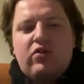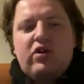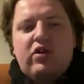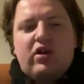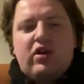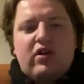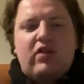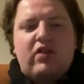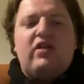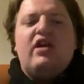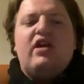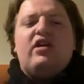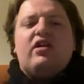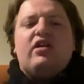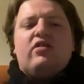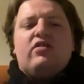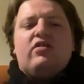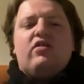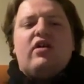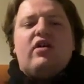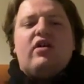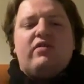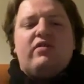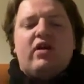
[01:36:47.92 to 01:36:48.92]
you can take
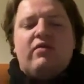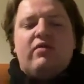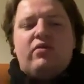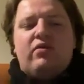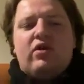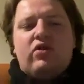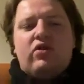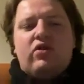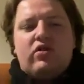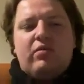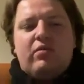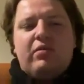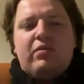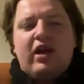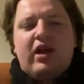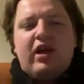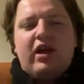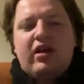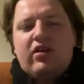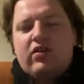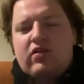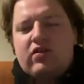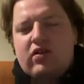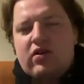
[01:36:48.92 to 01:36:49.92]
because you have to have registered
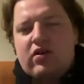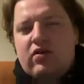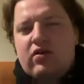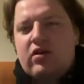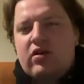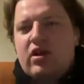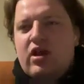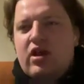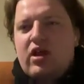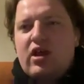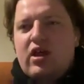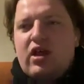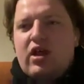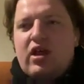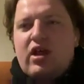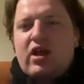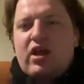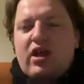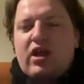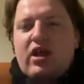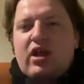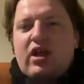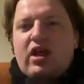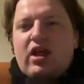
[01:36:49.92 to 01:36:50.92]
players. So
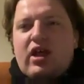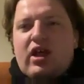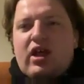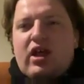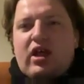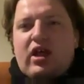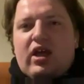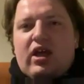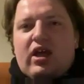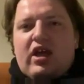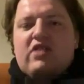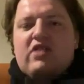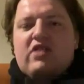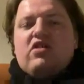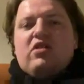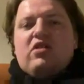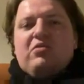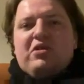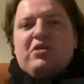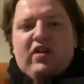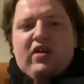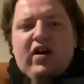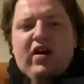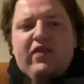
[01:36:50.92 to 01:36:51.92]
it's going
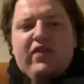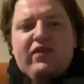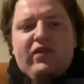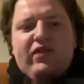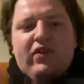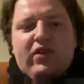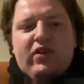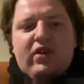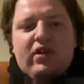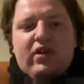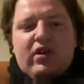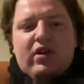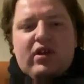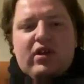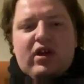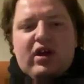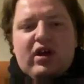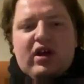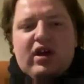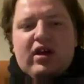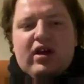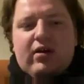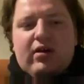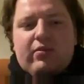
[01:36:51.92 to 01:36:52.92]
to be tough.
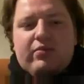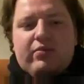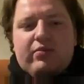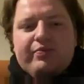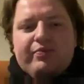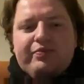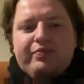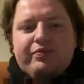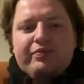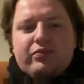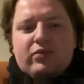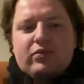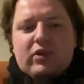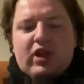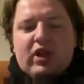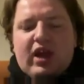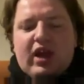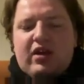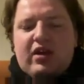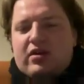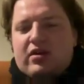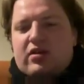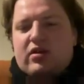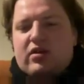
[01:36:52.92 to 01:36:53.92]

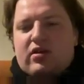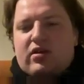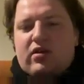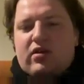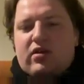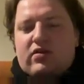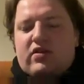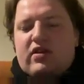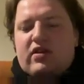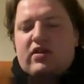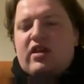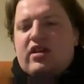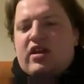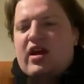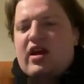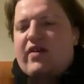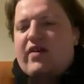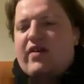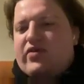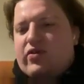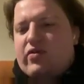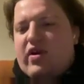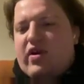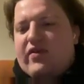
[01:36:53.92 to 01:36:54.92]
I did
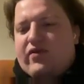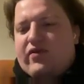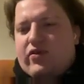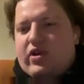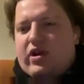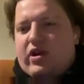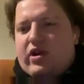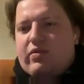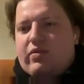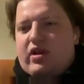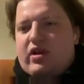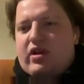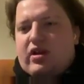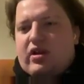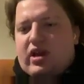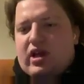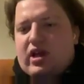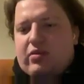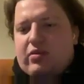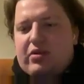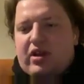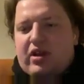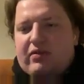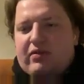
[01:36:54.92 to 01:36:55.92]
have the referee written
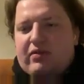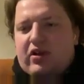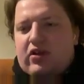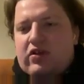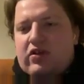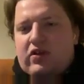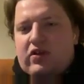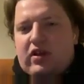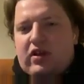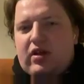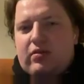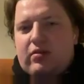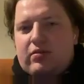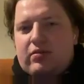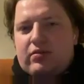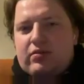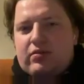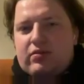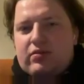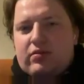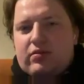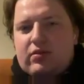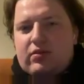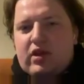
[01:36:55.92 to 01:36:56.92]
down, but I've lost it.
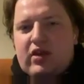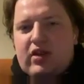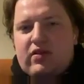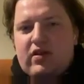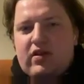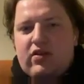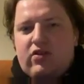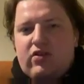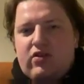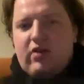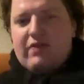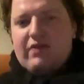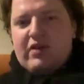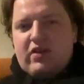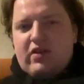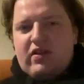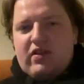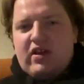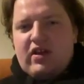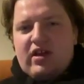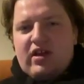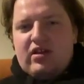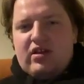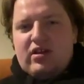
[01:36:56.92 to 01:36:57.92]
Yeston, do you have that
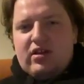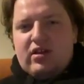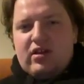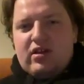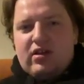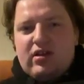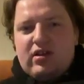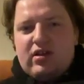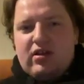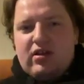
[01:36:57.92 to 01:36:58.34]
to hand?